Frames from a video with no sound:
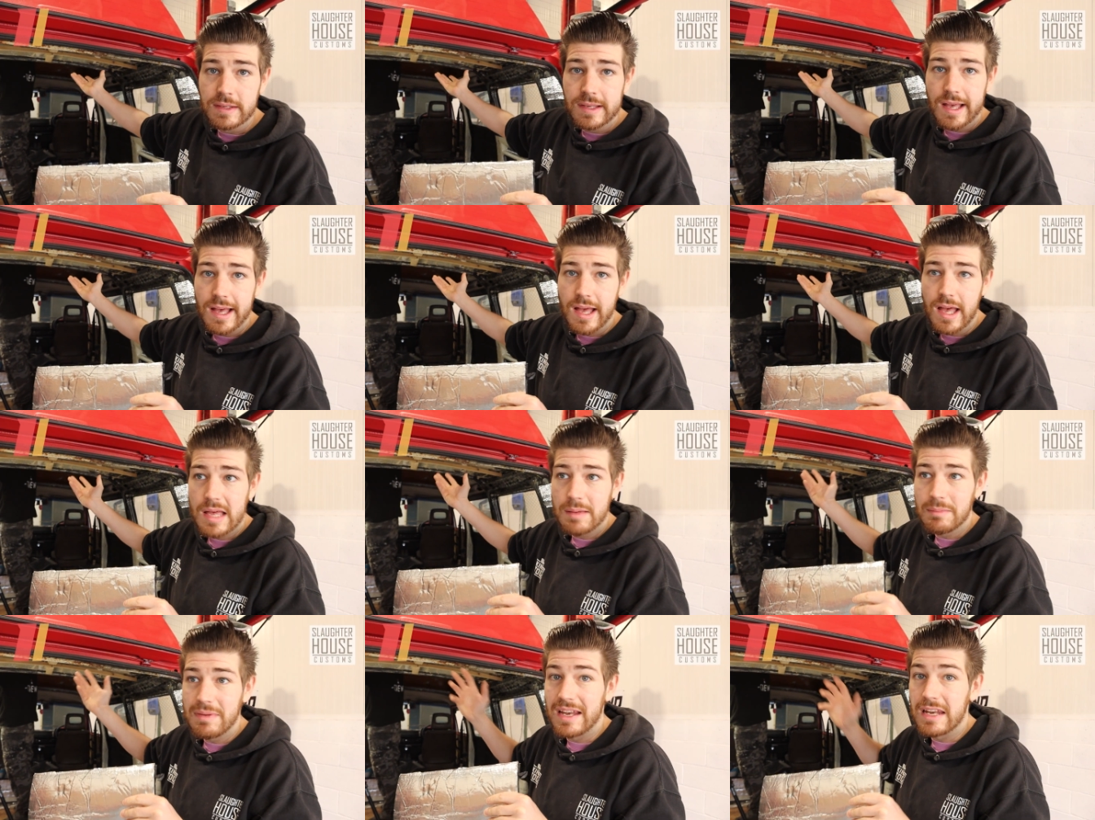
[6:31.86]

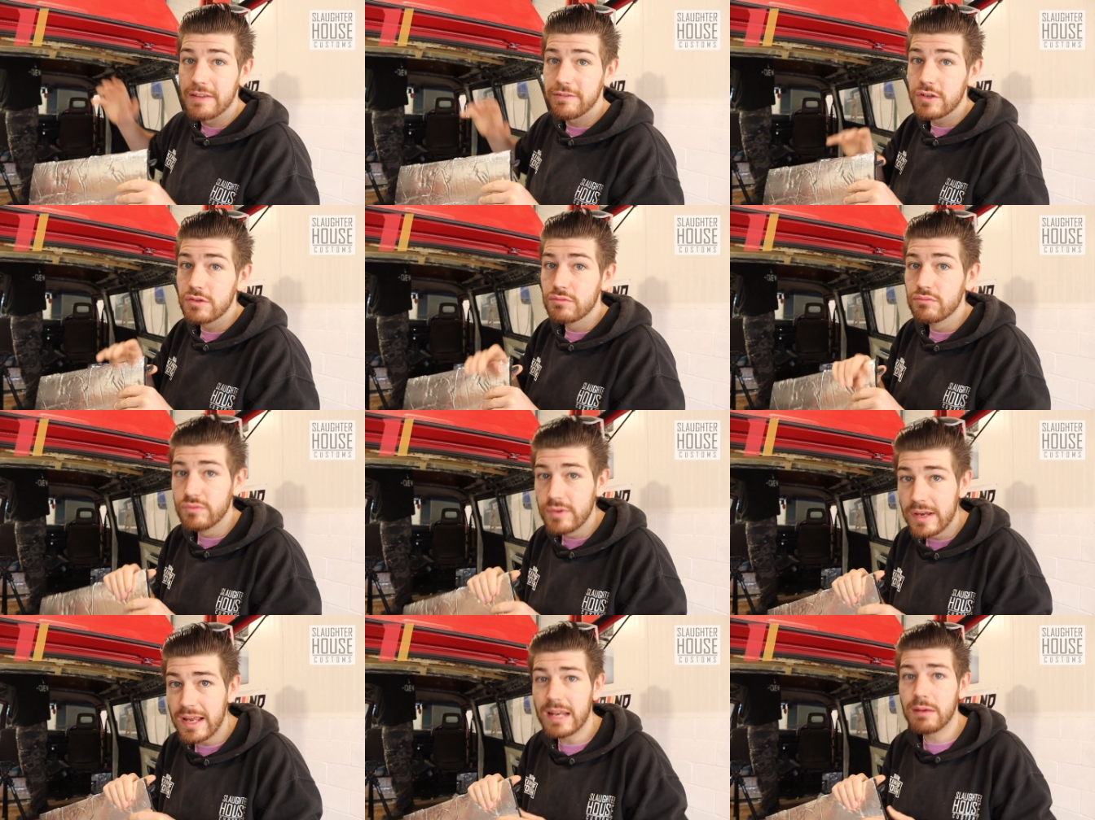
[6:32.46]
And if you
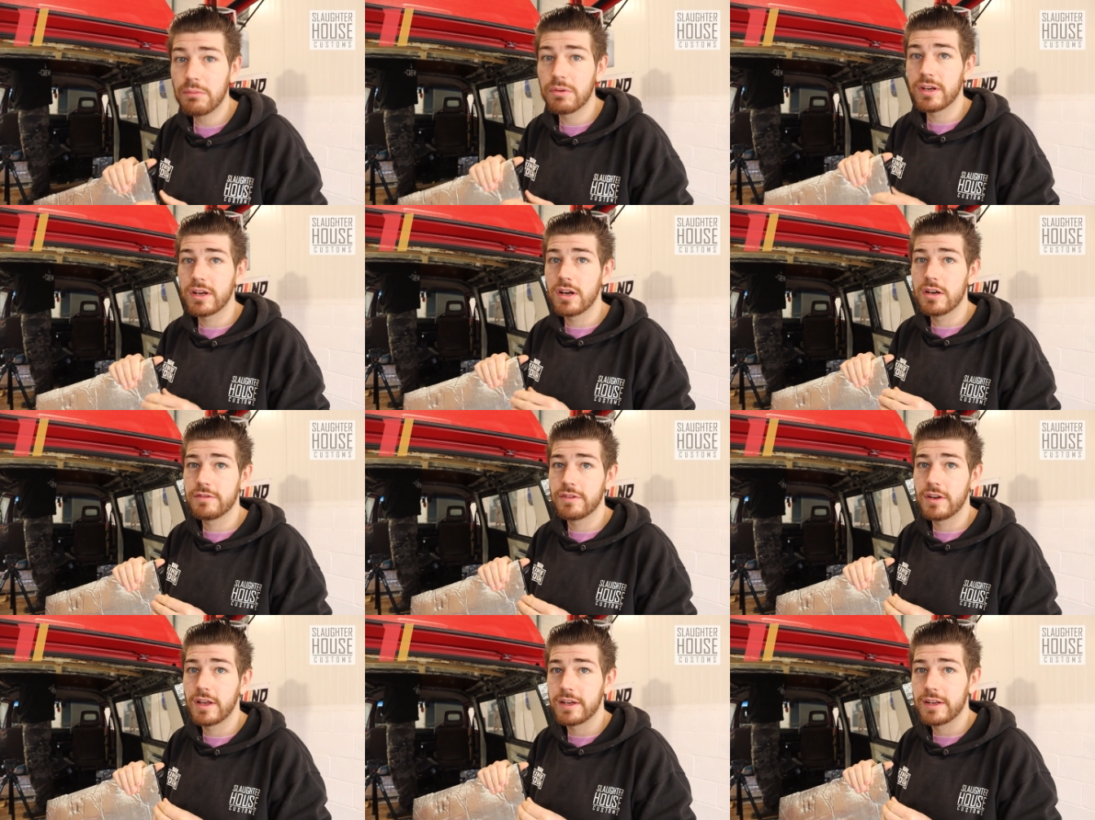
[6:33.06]
really want to
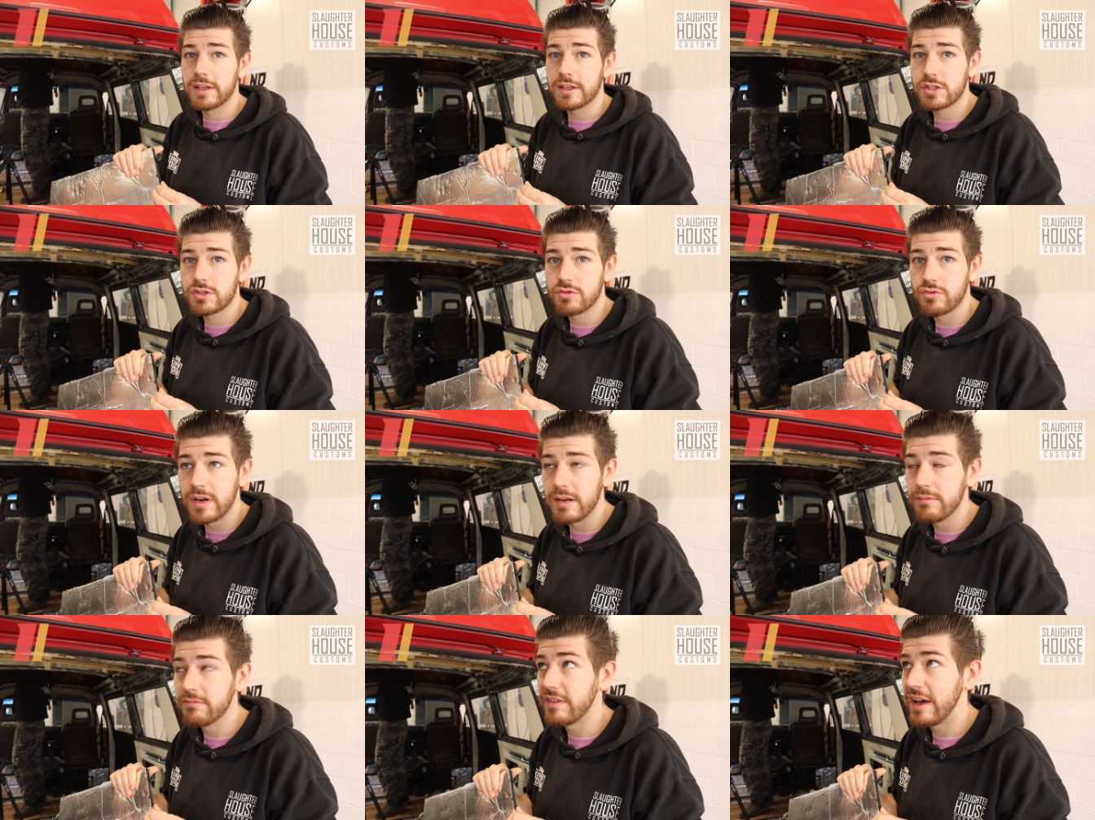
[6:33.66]
go for like an
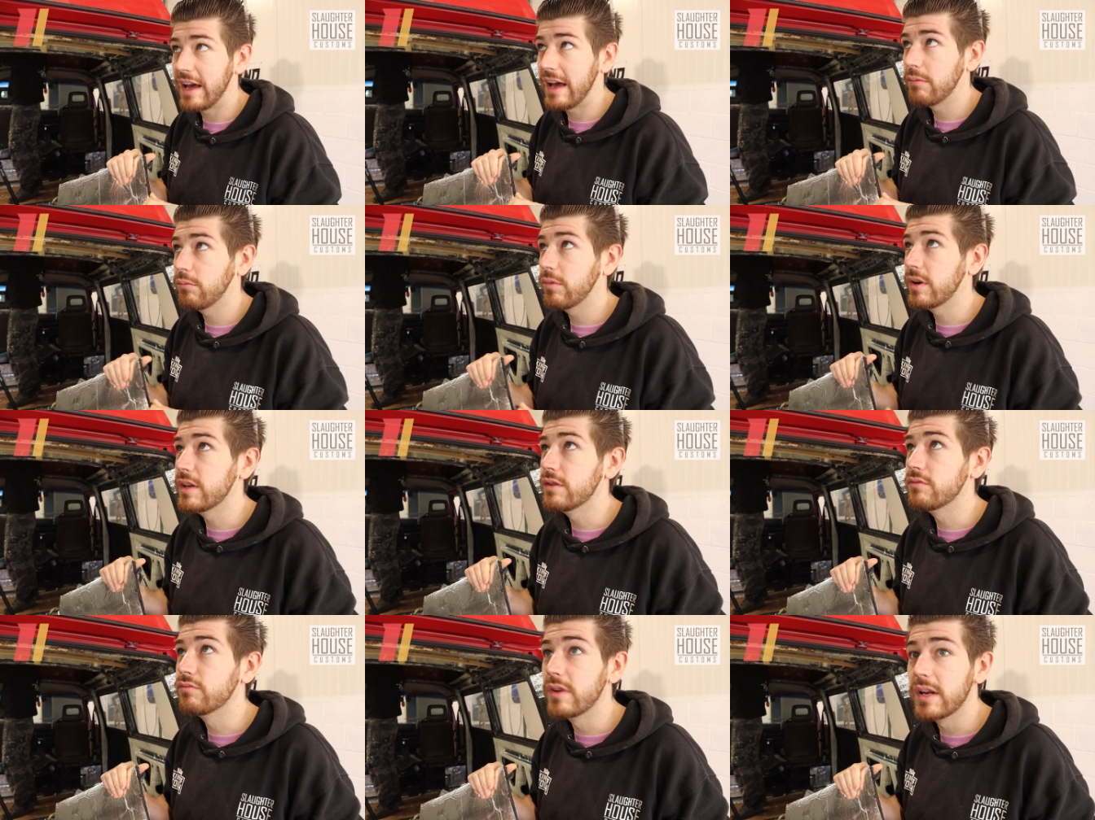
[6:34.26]
extreme van
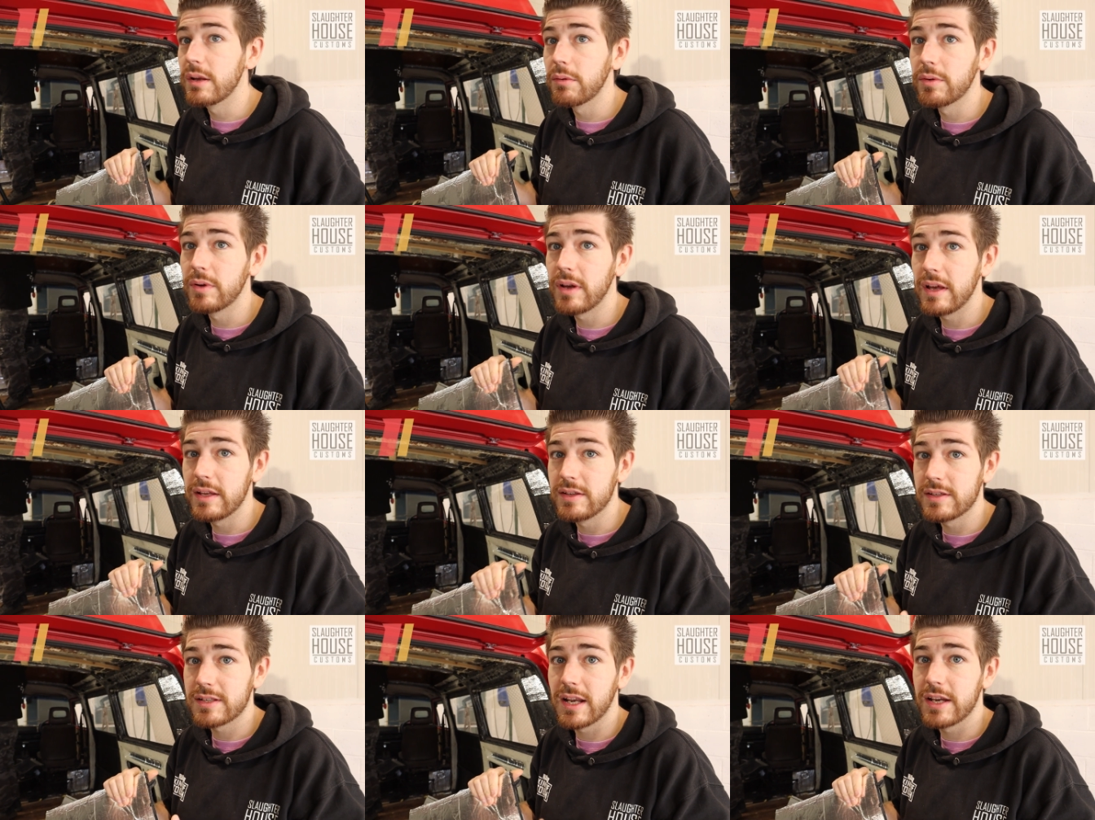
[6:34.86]
where you really want
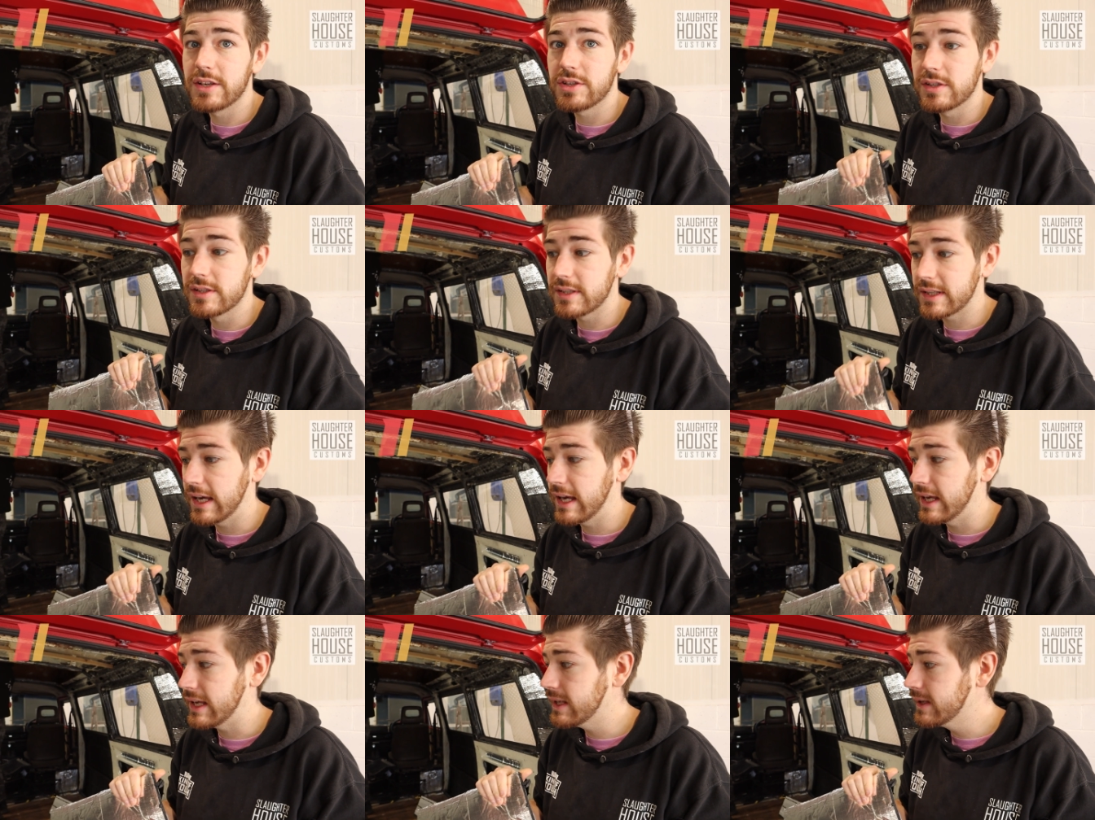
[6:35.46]
to, insulation is
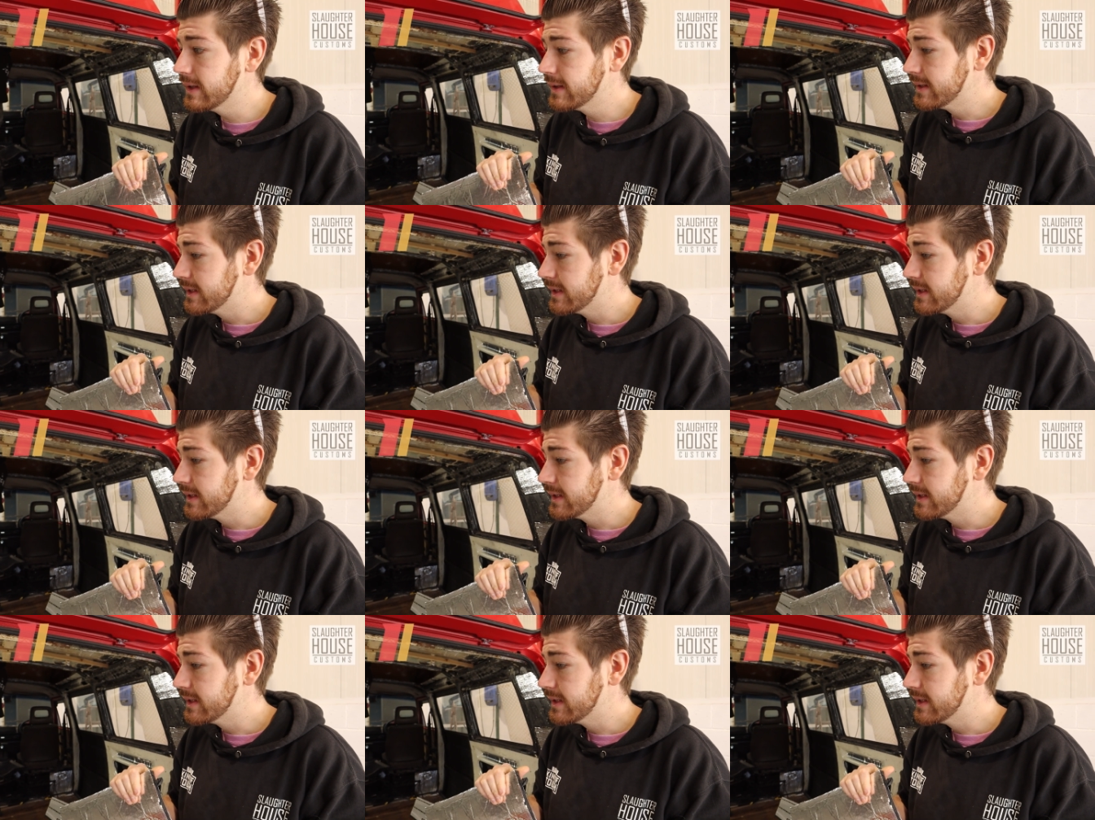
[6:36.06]
key,